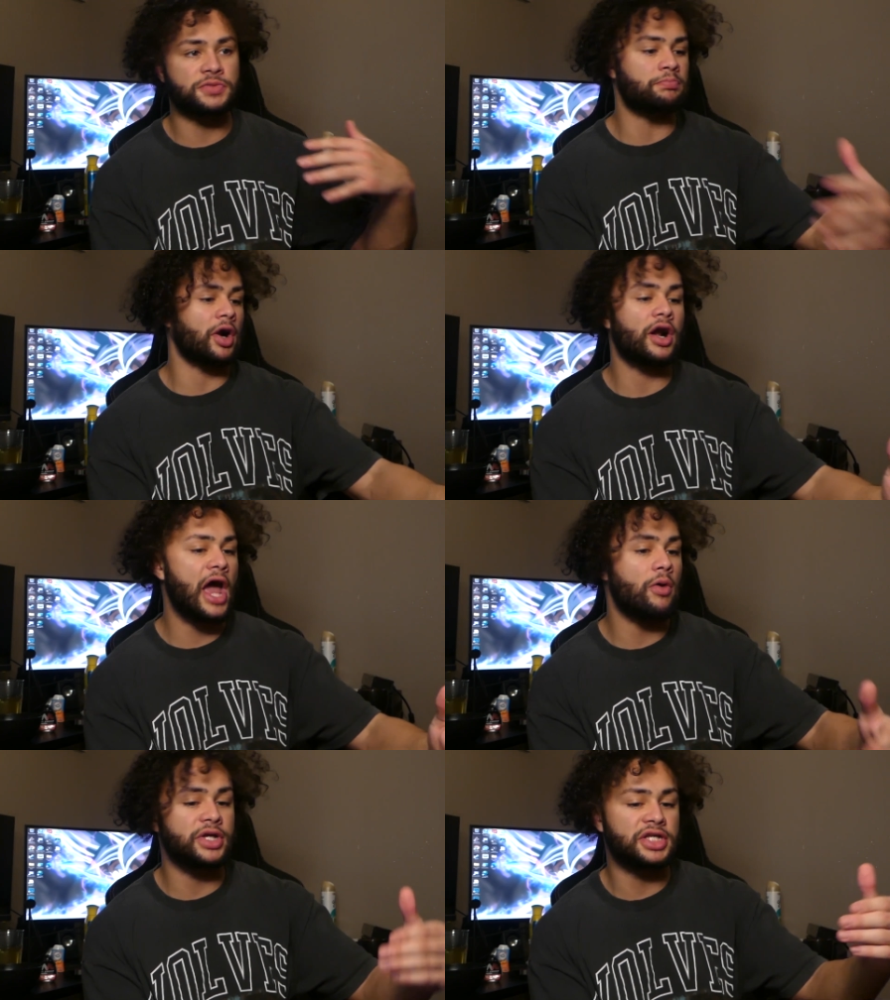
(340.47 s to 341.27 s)
just burn
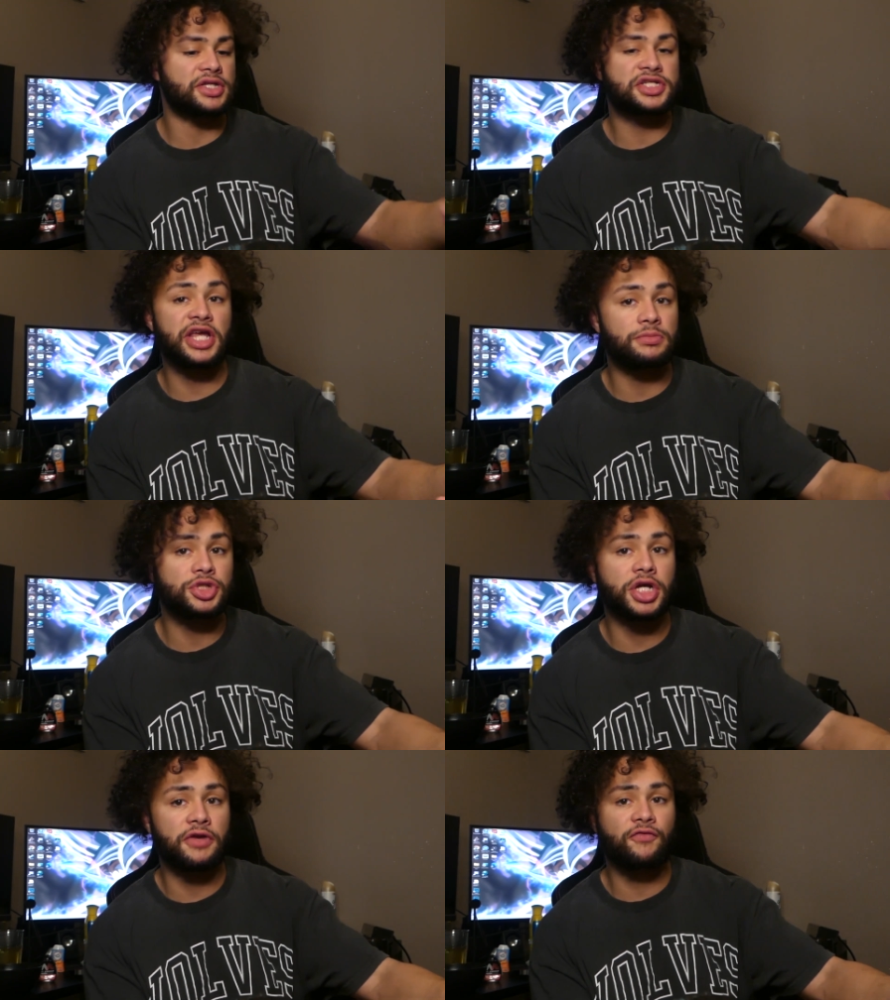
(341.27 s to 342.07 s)
out eating the same
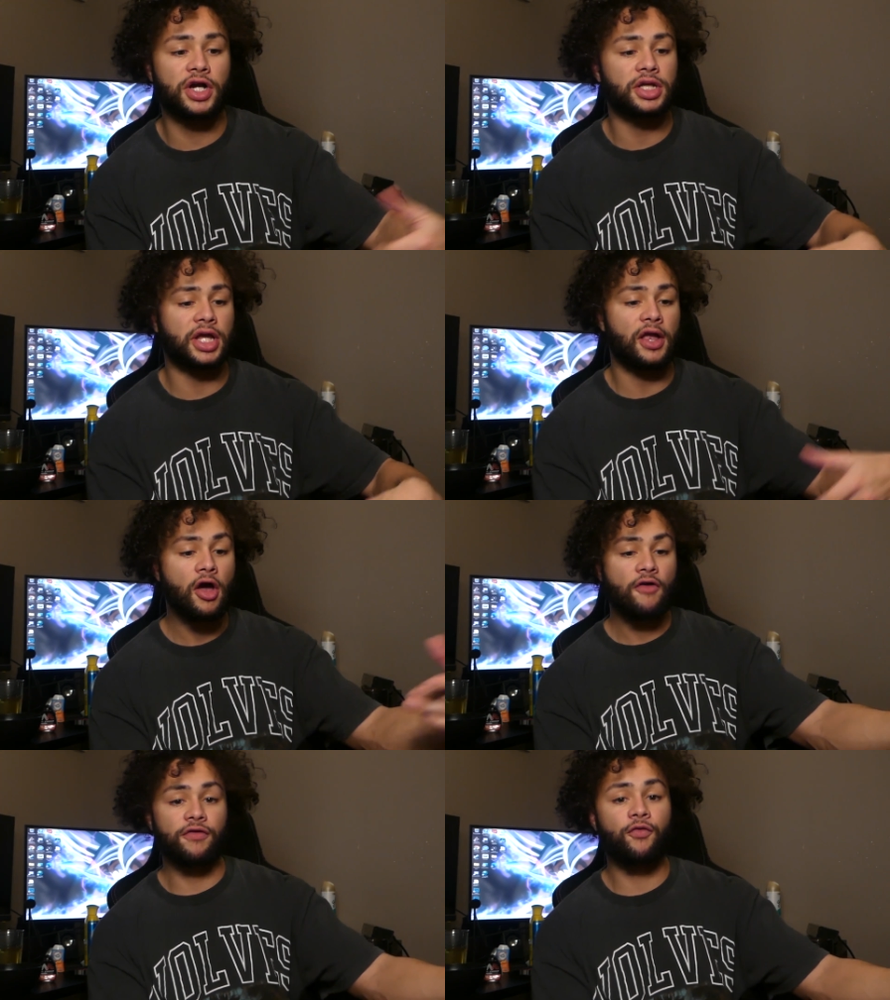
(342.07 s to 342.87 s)
shit fucking like
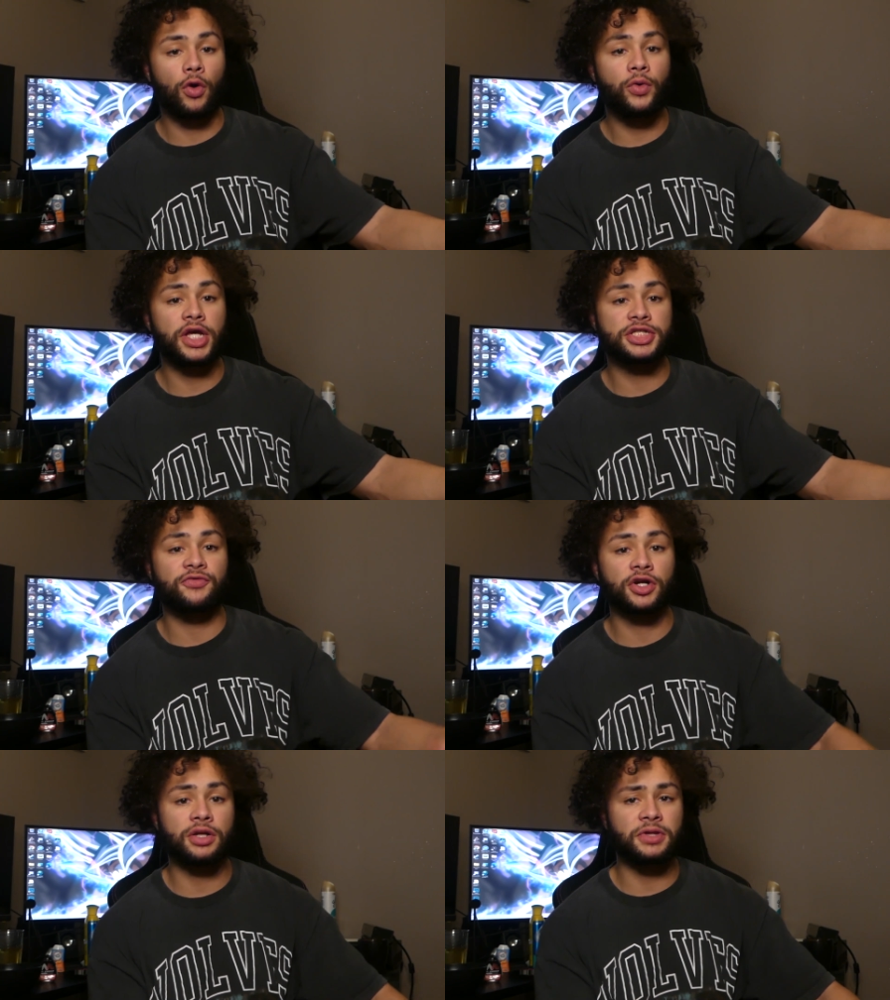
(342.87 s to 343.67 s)
for 4 weeks
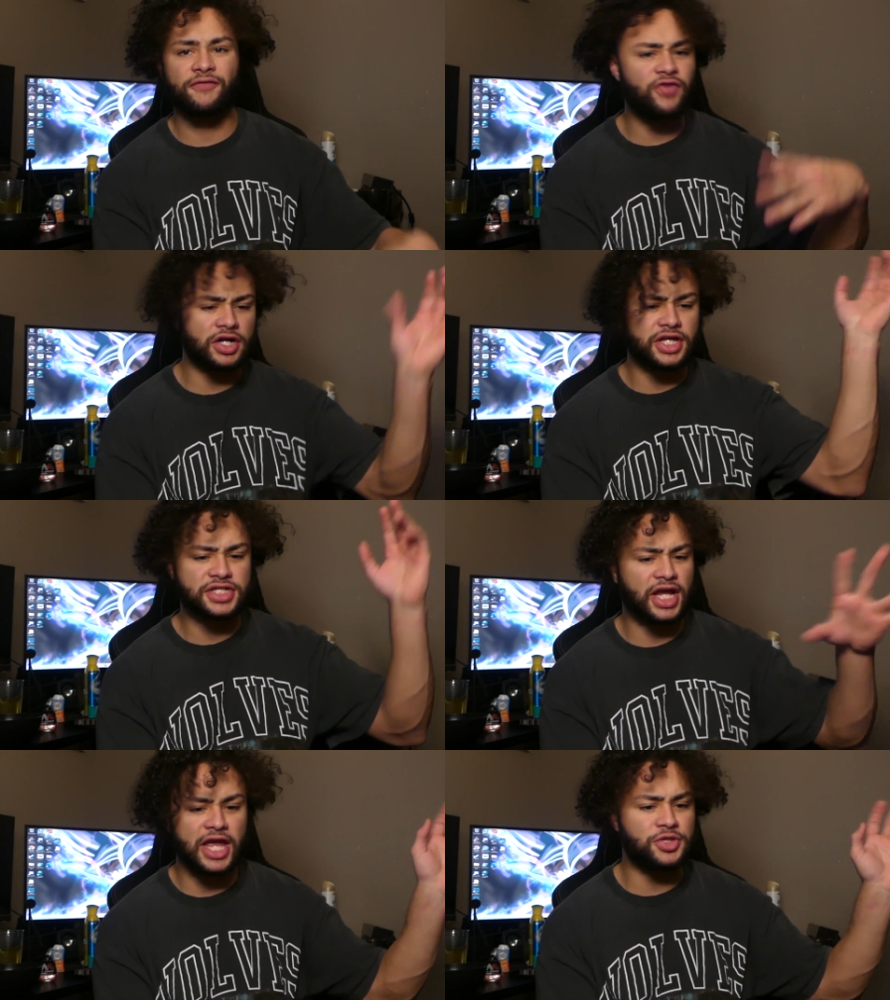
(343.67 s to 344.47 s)
if you're gonna be like, fuck
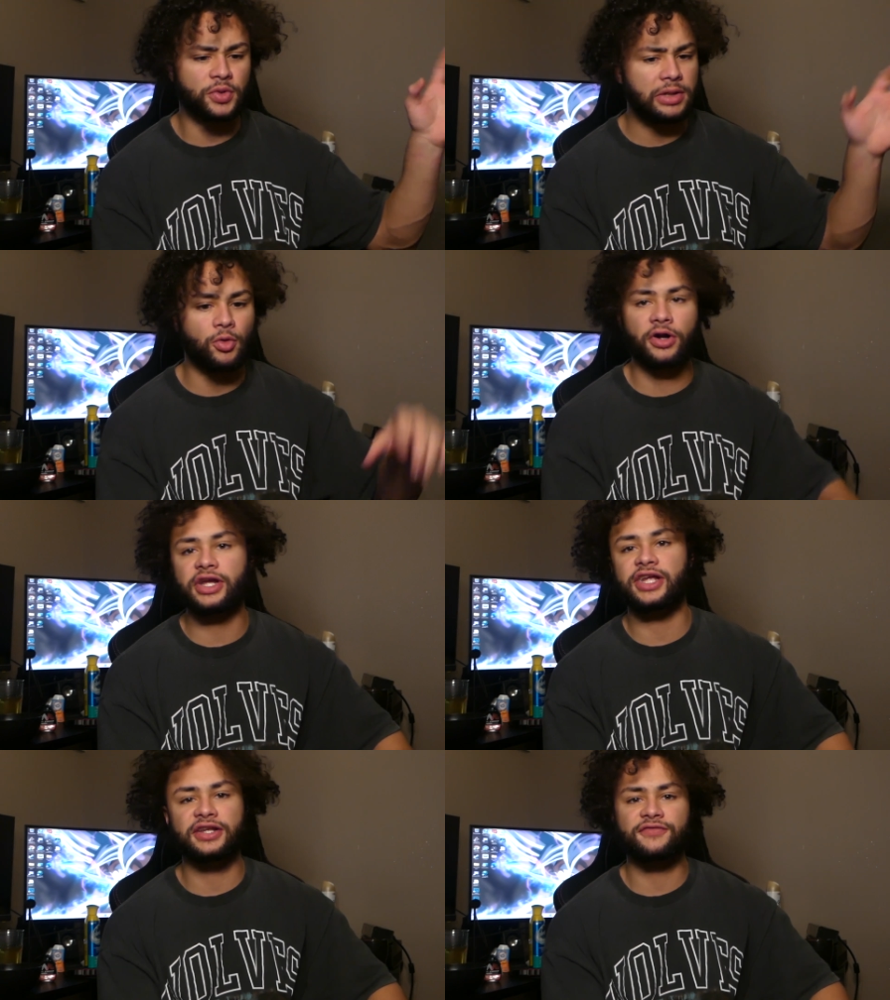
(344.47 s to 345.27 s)
this, I can't do it anymore,
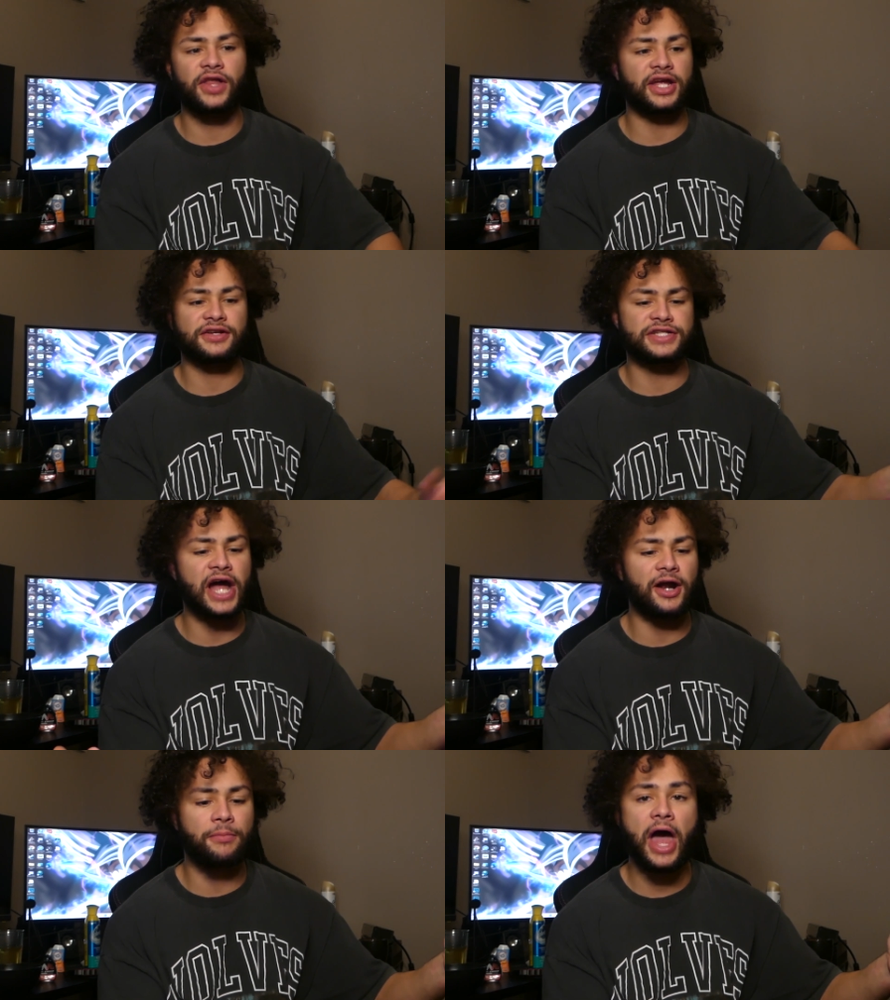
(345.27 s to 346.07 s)
and eating like an
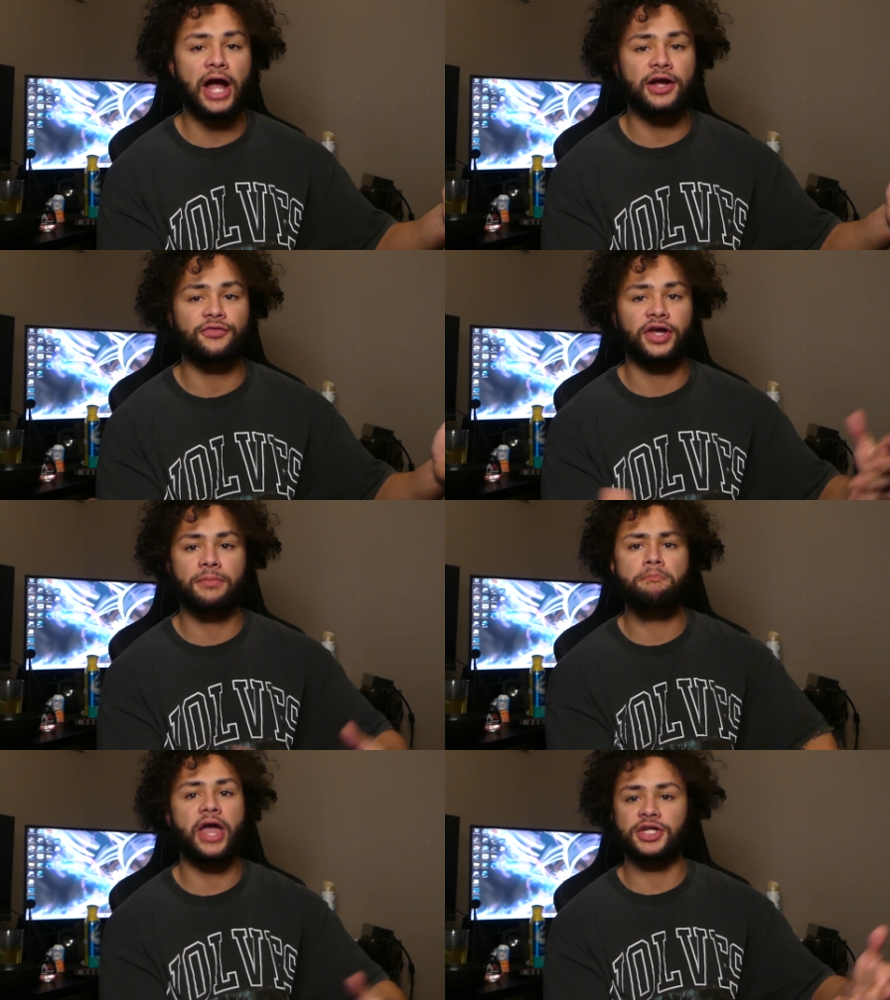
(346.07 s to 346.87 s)
entire pack of like
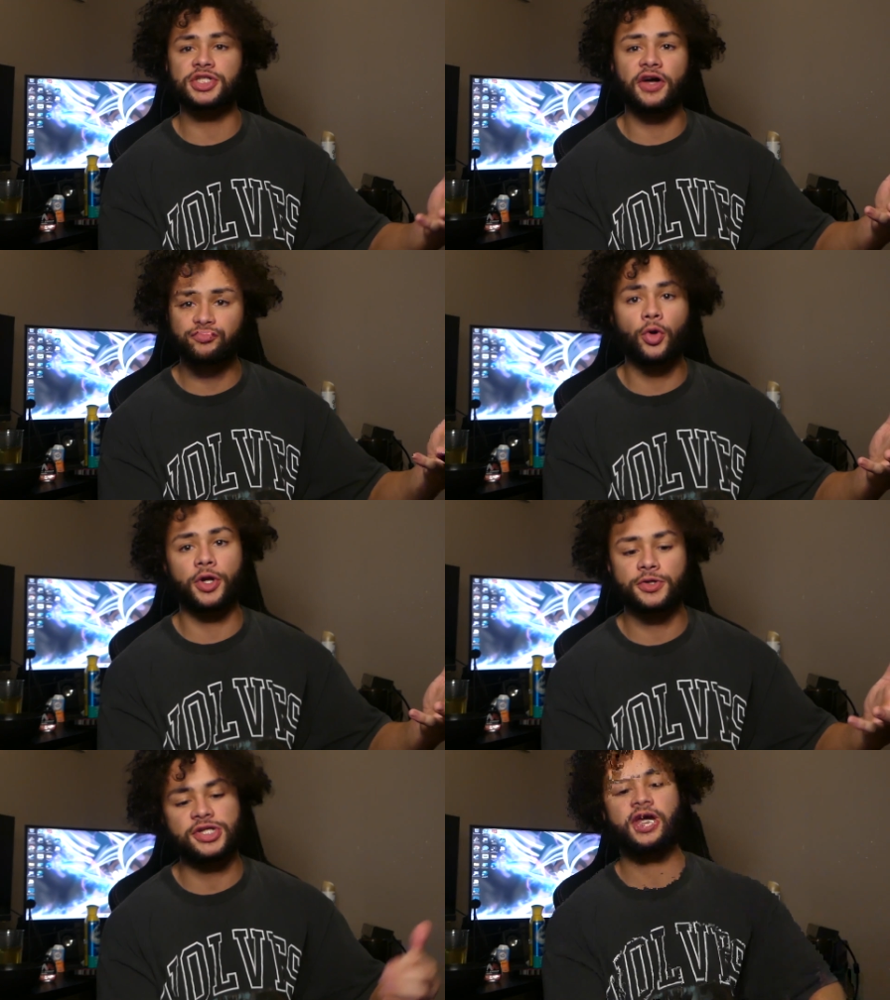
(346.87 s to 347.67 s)
mega stuffed
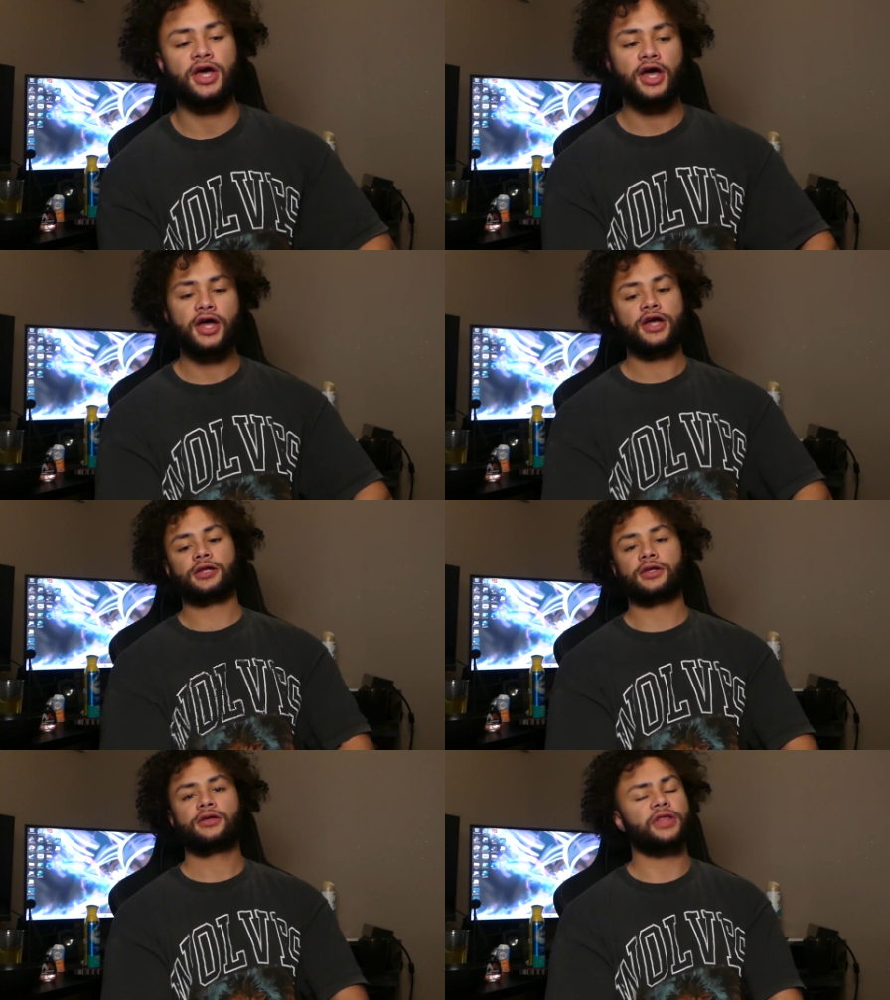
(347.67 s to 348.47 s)
Oreos.
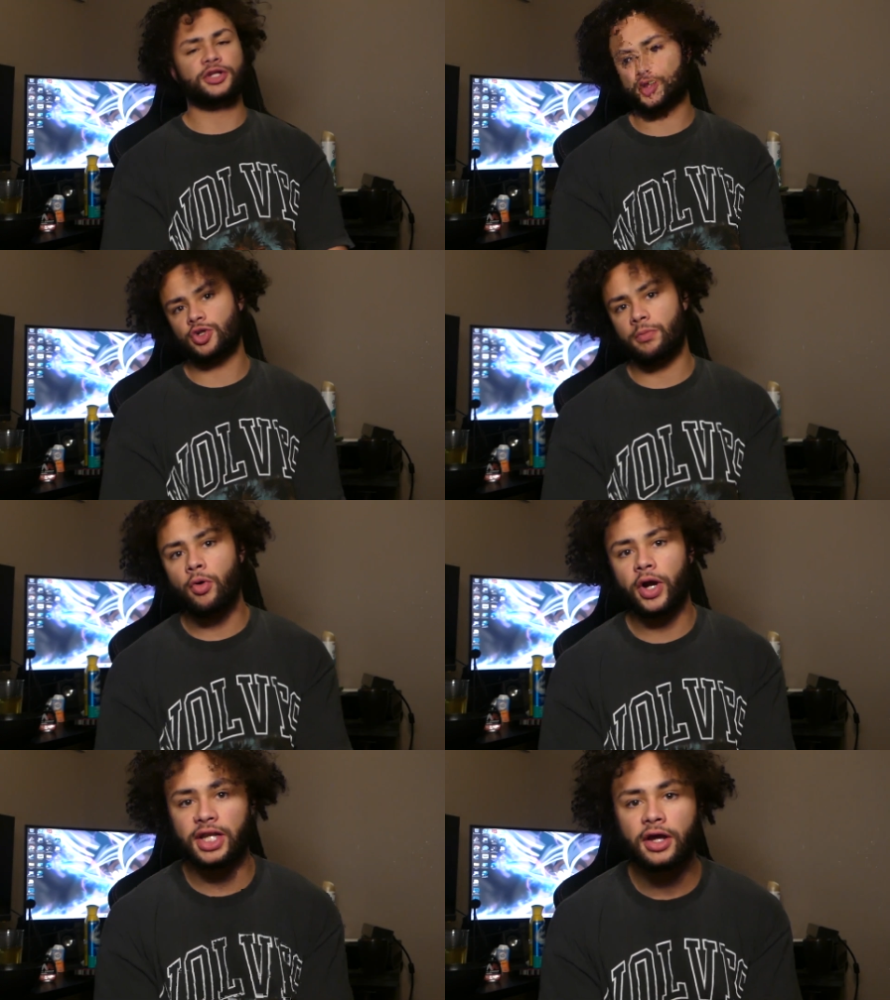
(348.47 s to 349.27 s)
Like there's no
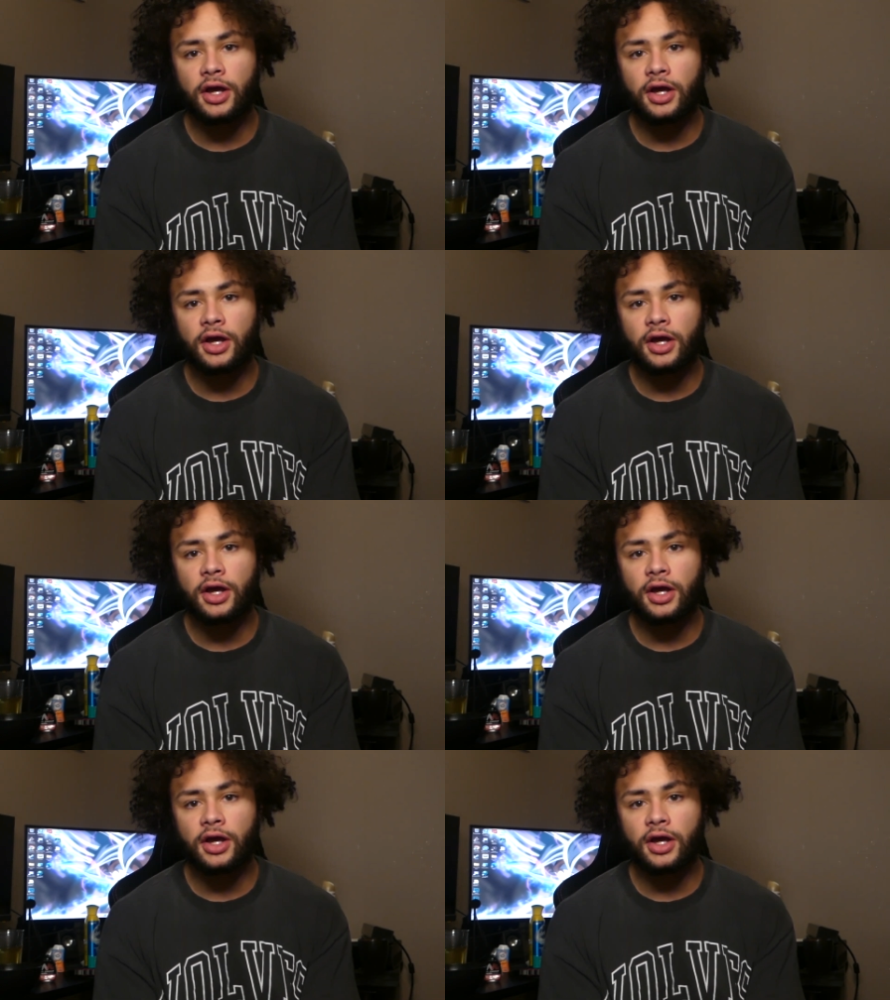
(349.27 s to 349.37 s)
point.